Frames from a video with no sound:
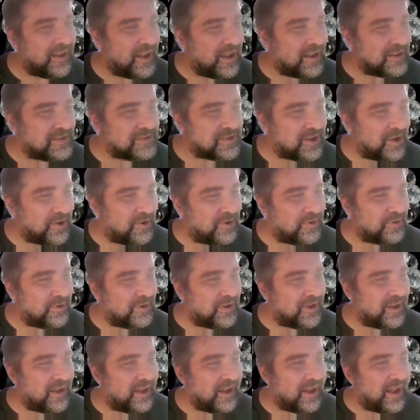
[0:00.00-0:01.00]

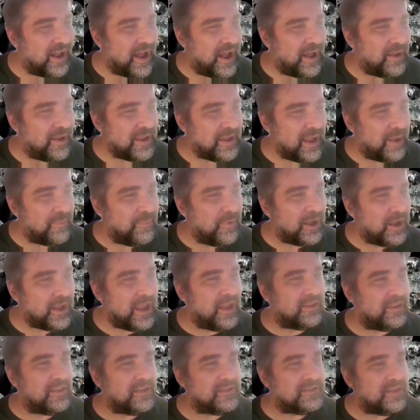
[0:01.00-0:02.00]
I'm looking
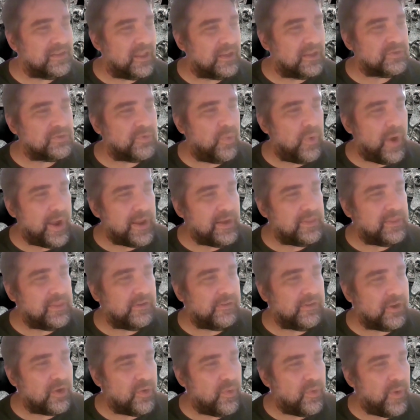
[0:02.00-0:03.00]
at this.
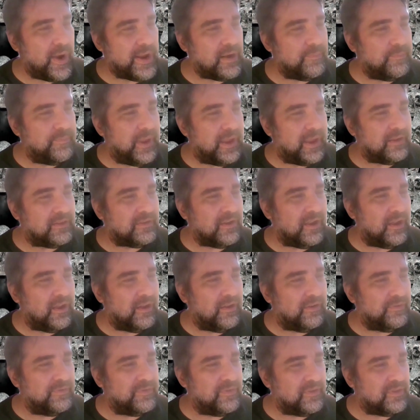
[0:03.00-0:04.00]
There are quite a bit
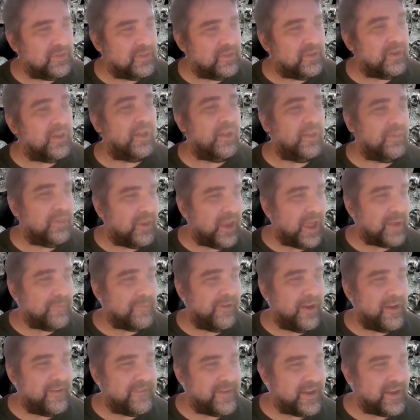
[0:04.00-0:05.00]
of the
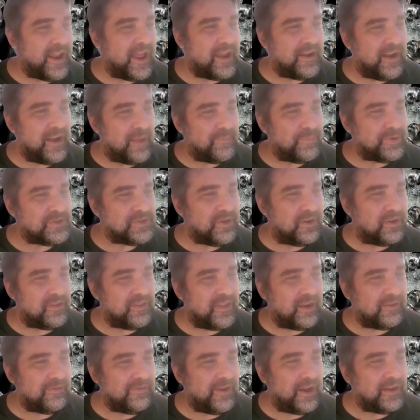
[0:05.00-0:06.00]
Librarian had an episode of
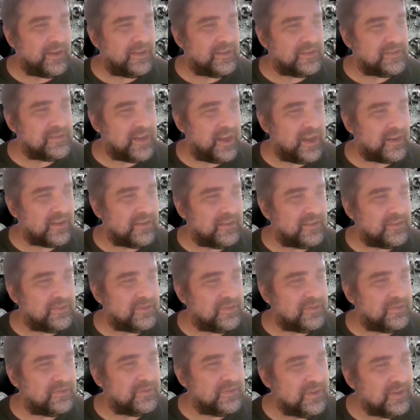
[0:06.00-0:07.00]
that, right? Exactly
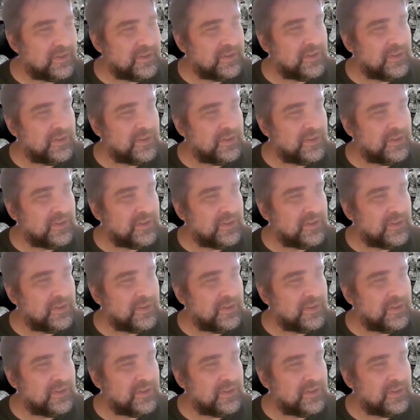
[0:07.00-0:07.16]
too.